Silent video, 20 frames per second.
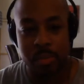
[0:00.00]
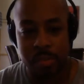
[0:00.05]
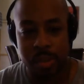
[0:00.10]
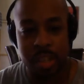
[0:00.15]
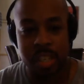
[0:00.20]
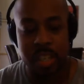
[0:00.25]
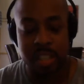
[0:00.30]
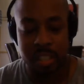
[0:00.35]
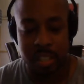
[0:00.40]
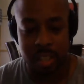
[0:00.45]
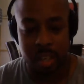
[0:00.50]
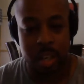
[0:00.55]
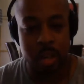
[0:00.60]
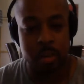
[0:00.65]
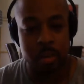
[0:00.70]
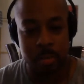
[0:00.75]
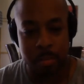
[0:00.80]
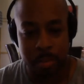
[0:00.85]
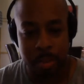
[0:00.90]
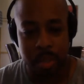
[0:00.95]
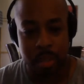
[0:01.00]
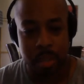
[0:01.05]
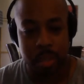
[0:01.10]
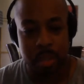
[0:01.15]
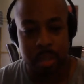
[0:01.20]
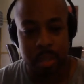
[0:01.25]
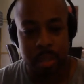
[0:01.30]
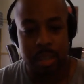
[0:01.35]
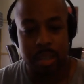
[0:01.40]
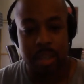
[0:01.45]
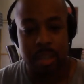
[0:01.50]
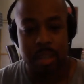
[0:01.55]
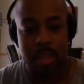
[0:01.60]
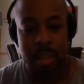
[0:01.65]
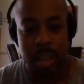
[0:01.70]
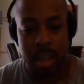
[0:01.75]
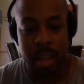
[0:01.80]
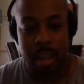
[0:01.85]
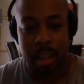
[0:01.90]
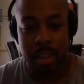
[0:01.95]
really stuck with me.
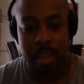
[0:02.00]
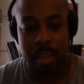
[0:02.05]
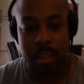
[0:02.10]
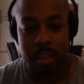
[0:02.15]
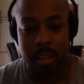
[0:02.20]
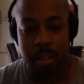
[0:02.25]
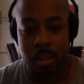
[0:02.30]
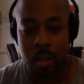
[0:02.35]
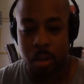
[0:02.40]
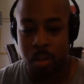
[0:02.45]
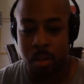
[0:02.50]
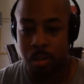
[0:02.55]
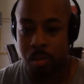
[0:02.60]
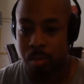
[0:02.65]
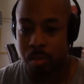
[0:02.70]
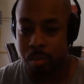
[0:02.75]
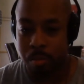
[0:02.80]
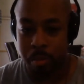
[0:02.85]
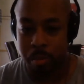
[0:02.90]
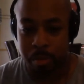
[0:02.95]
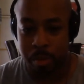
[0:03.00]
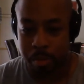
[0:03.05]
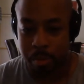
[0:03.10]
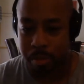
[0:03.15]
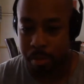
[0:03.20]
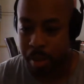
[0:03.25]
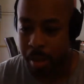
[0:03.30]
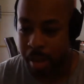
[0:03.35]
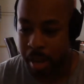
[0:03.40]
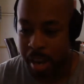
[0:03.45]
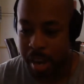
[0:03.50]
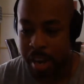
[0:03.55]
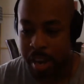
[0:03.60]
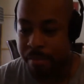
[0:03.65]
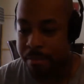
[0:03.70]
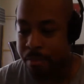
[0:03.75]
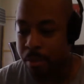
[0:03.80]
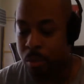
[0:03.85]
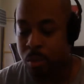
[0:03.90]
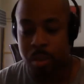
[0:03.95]
That, in any
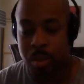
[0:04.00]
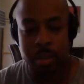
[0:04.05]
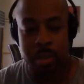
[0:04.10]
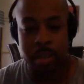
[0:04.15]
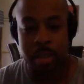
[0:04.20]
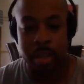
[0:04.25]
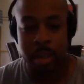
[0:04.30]
future,